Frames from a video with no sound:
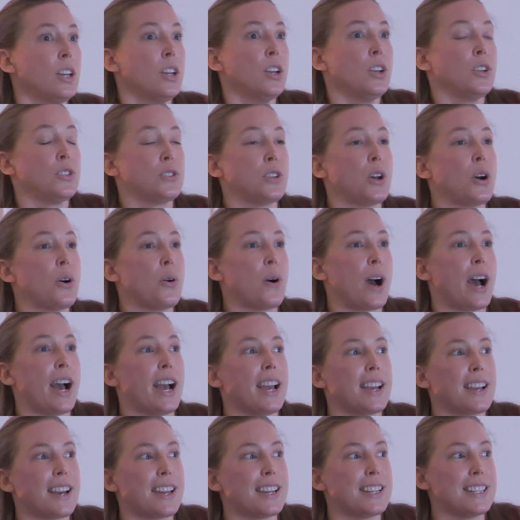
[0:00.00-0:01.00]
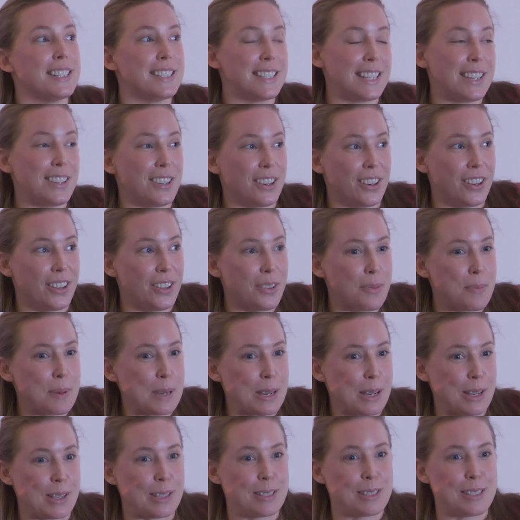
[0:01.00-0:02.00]
So I got a deal
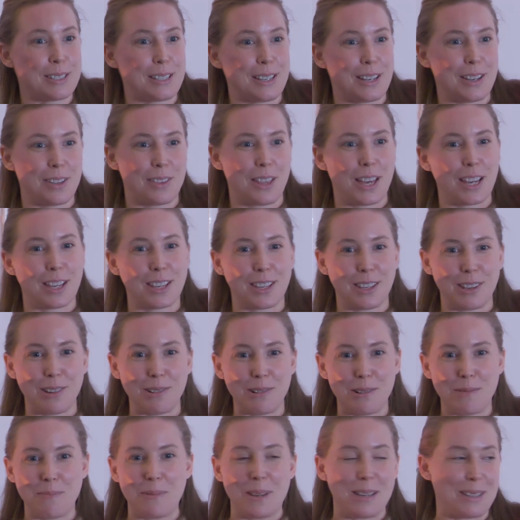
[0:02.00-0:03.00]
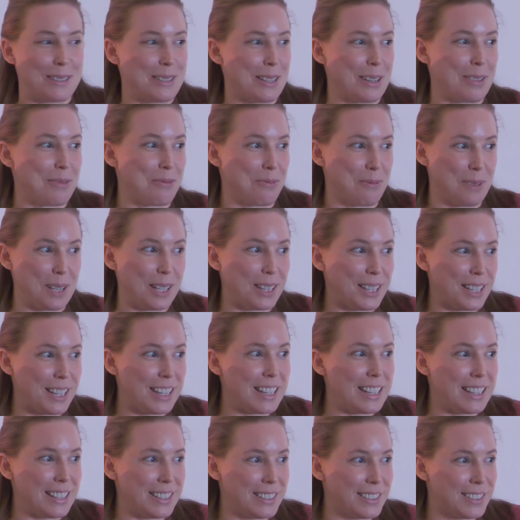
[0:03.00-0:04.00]
because like Udemy is like
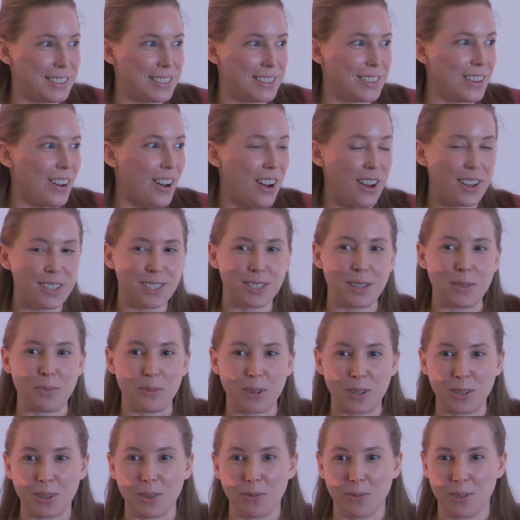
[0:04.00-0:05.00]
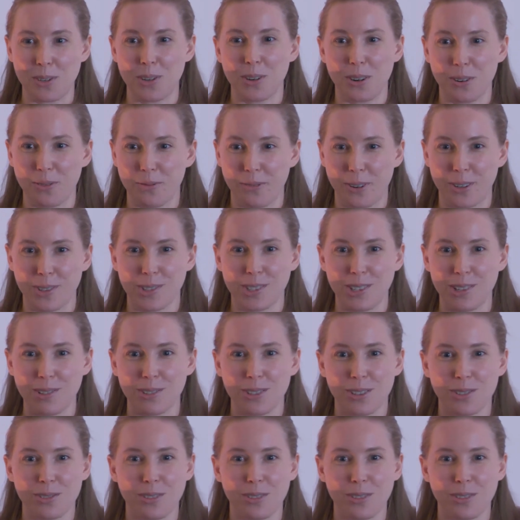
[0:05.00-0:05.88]
really awesome like when you're a first user.